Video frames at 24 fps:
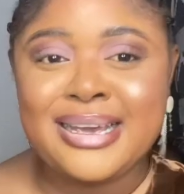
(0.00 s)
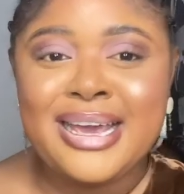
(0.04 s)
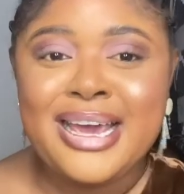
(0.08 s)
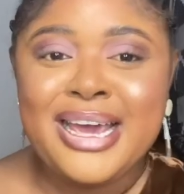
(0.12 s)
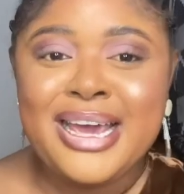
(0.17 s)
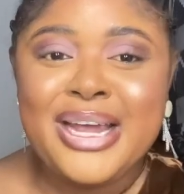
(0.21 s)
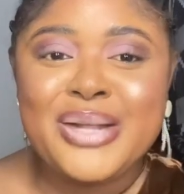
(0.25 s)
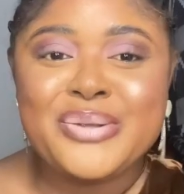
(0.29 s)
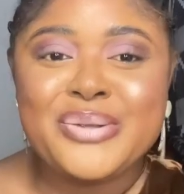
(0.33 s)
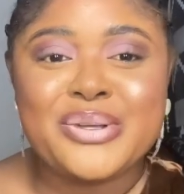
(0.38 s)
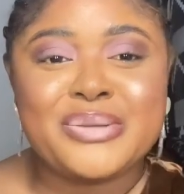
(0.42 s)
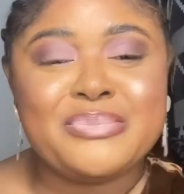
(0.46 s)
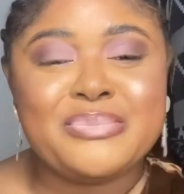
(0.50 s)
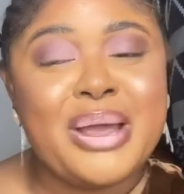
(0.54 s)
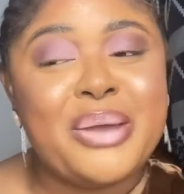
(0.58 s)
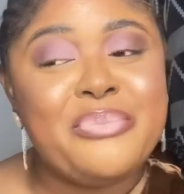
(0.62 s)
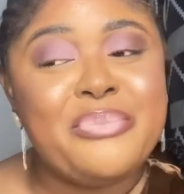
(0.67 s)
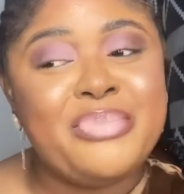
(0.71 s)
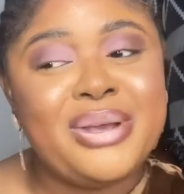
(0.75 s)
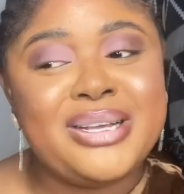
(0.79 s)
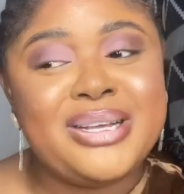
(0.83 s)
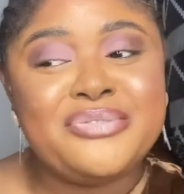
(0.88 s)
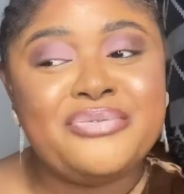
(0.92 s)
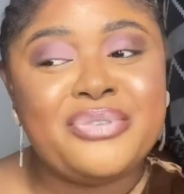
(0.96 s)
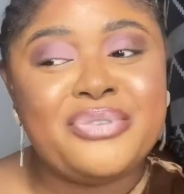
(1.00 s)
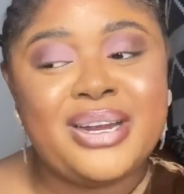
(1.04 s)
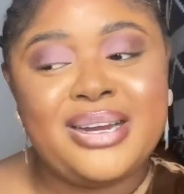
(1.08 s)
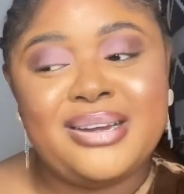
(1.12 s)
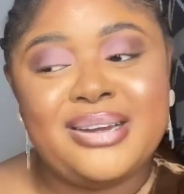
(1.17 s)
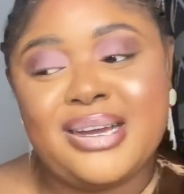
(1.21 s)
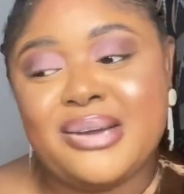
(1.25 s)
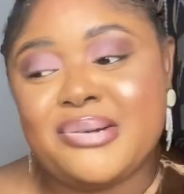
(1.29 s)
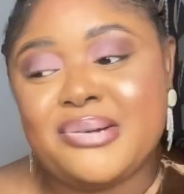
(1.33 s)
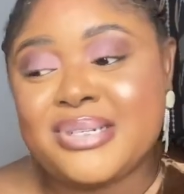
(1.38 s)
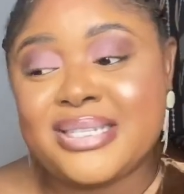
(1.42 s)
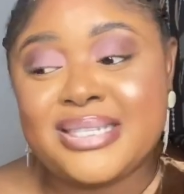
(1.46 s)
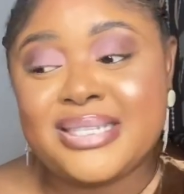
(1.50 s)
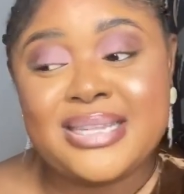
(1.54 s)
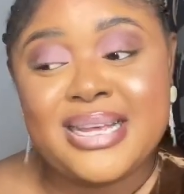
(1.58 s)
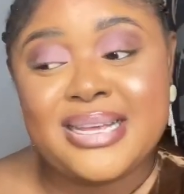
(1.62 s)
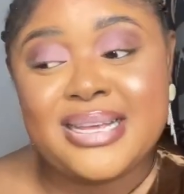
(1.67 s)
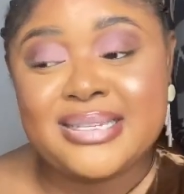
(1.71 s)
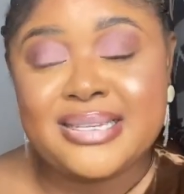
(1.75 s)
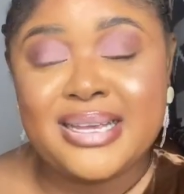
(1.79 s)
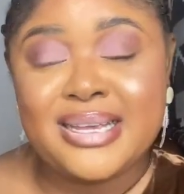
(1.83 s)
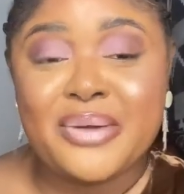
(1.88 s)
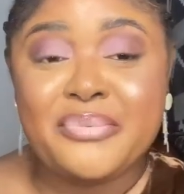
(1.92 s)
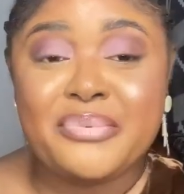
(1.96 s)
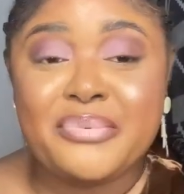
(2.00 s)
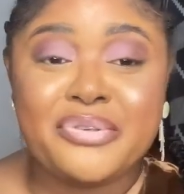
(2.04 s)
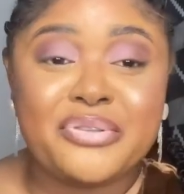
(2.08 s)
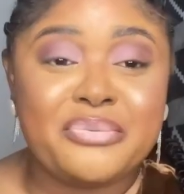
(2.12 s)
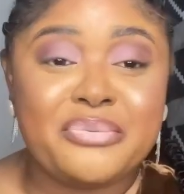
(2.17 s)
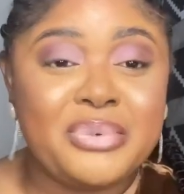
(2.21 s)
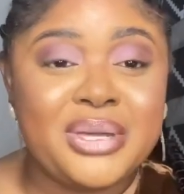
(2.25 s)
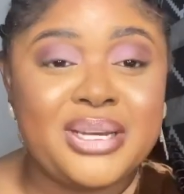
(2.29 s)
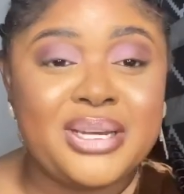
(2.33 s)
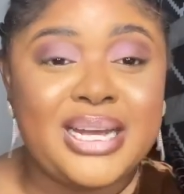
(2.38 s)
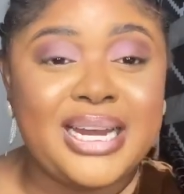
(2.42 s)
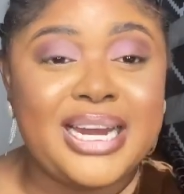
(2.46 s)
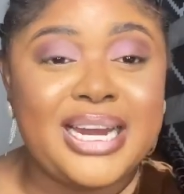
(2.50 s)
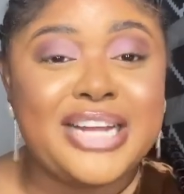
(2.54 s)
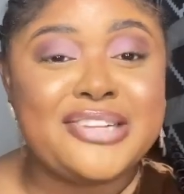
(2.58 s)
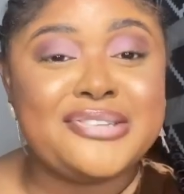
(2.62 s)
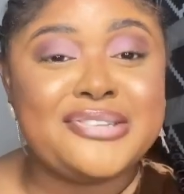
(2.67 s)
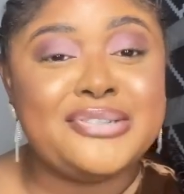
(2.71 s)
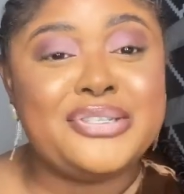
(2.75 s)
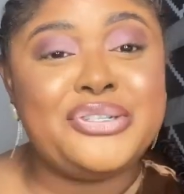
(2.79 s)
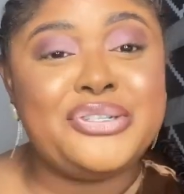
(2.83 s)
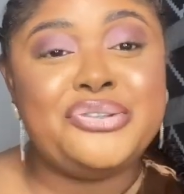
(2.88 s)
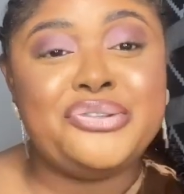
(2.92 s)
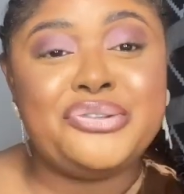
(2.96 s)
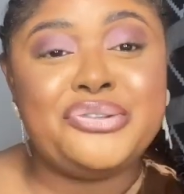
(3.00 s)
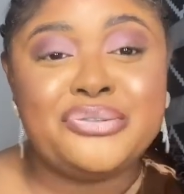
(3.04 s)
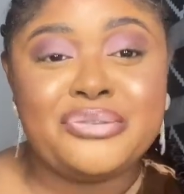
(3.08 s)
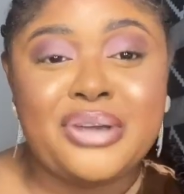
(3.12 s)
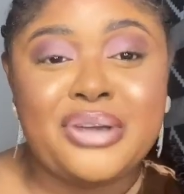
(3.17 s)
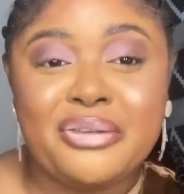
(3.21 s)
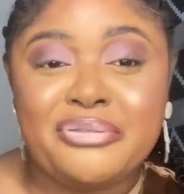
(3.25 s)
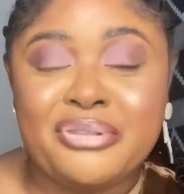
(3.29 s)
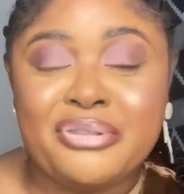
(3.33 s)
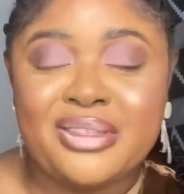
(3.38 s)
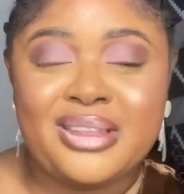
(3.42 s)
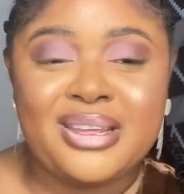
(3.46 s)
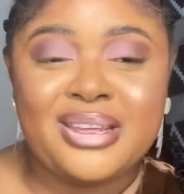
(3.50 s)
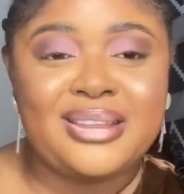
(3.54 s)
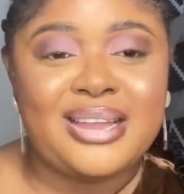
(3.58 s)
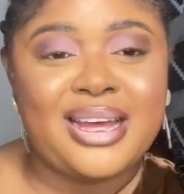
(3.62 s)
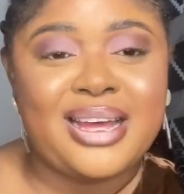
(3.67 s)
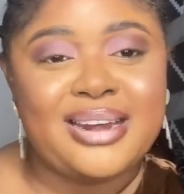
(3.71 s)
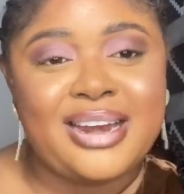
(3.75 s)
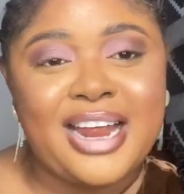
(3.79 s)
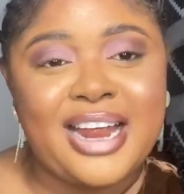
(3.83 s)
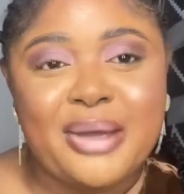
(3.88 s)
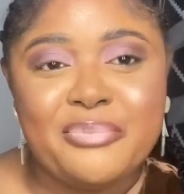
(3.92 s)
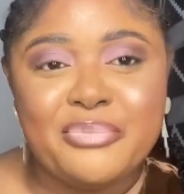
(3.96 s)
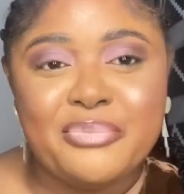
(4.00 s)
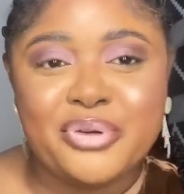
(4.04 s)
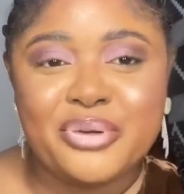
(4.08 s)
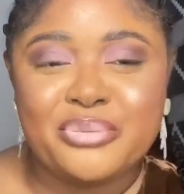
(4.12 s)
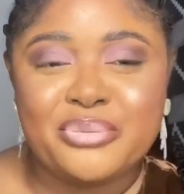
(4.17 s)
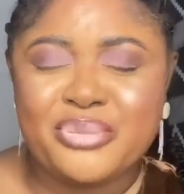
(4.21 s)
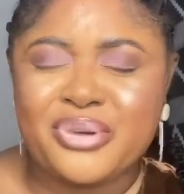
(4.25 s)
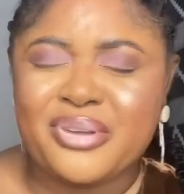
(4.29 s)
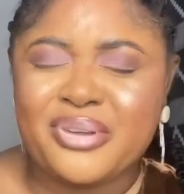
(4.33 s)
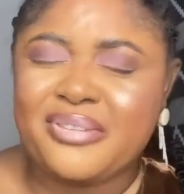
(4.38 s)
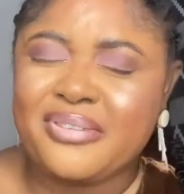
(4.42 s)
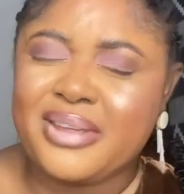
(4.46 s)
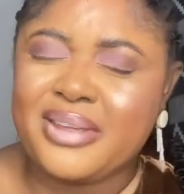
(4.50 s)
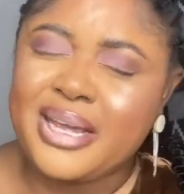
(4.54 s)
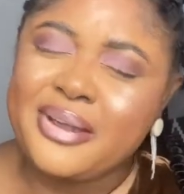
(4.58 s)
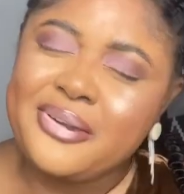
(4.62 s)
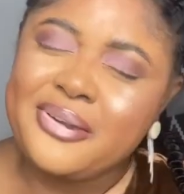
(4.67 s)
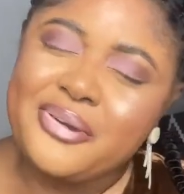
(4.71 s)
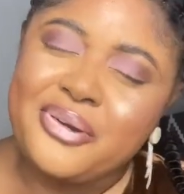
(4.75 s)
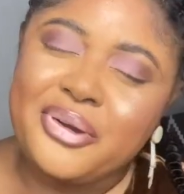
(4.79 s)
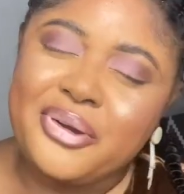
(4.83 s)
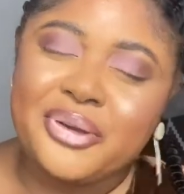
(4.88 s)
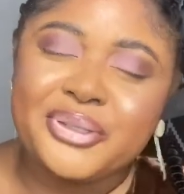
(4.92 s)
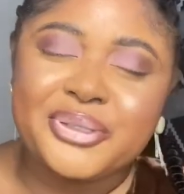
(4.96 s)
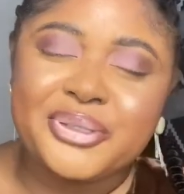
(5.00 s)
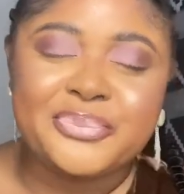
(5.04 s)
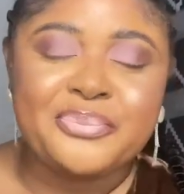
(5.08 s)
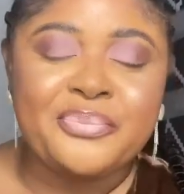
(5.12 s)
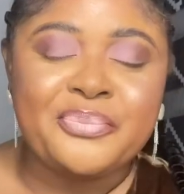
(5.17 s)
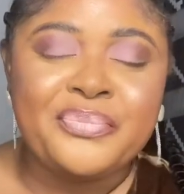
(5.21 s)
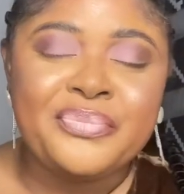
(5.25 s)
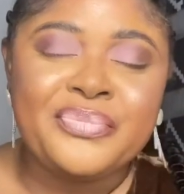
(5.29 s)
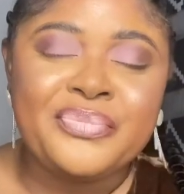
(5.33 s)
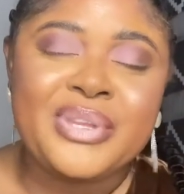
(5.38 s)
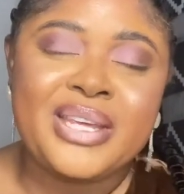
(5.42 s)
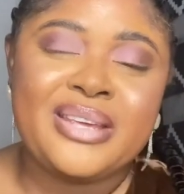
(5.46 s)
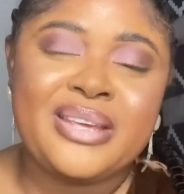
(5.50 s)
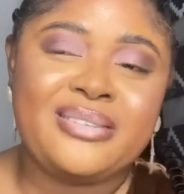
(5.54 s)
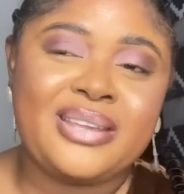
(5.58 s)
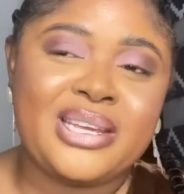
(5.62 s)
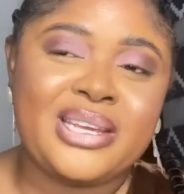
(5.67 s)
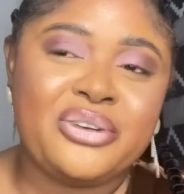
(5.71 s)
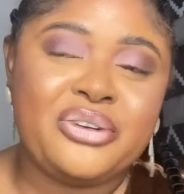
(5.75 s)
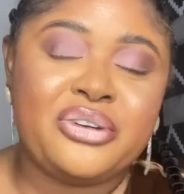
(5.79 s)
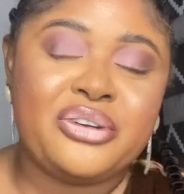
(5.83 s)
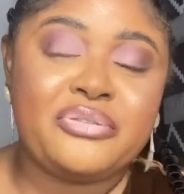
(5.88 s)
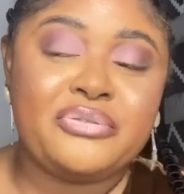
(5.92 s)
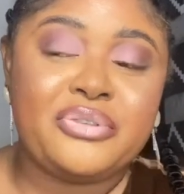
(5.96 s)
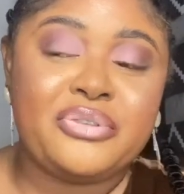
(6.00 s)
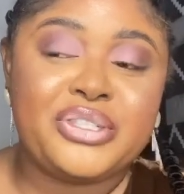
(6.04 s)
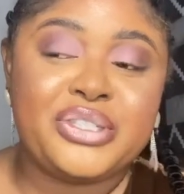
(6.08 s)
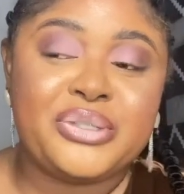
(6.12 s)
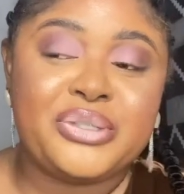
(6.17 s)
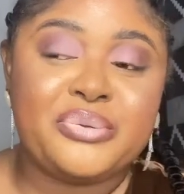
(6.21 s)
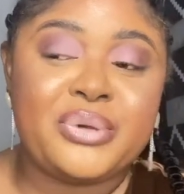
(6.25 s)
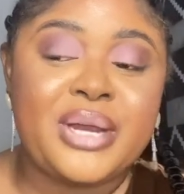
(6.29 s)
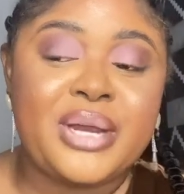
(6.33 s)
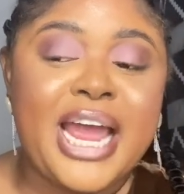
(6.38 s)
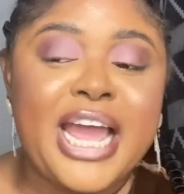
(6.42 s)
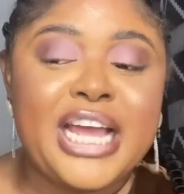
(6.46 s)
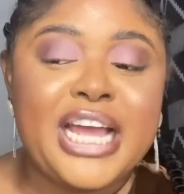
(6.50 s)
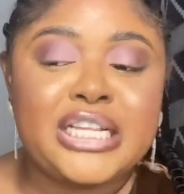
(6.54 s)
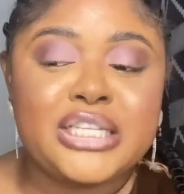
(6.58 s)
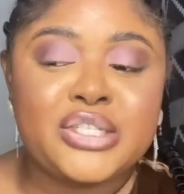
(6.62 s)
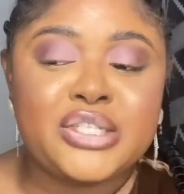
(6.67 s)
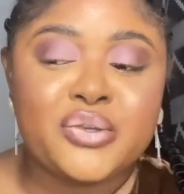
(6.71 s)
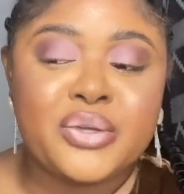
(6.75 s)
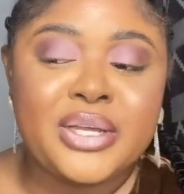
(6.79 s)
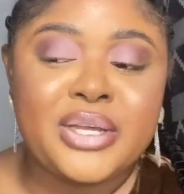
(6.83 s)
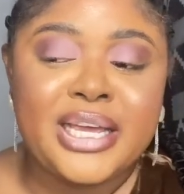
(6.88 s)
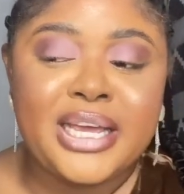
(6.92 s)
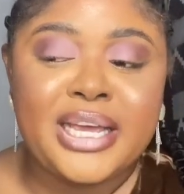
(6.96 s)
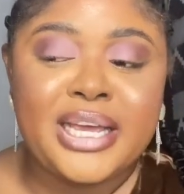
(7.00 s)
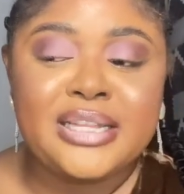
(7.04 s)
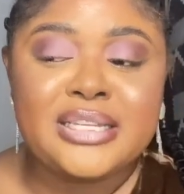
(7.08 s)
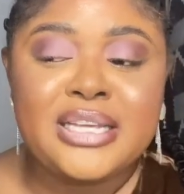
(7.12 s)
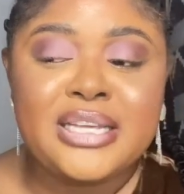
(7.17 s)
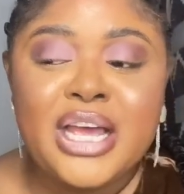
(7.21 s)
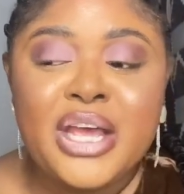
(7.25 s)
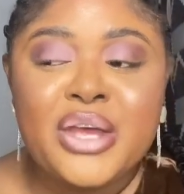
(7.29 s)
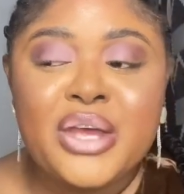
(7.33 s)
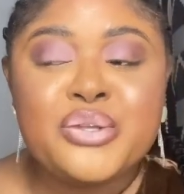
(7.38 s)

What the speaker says: It was my best friend that was stays here with me that actually knew everything that happened, but thank god for the way I took it.